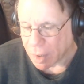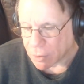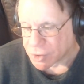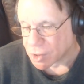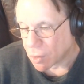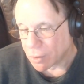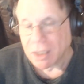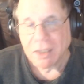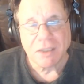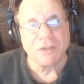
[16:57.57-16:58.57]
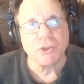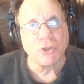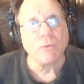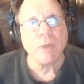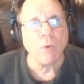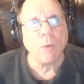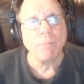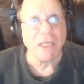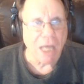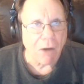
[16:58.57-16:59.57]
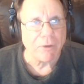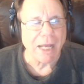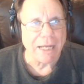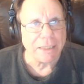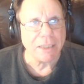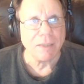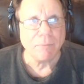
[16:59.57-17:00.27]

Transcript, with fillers: So the jury will be out on him.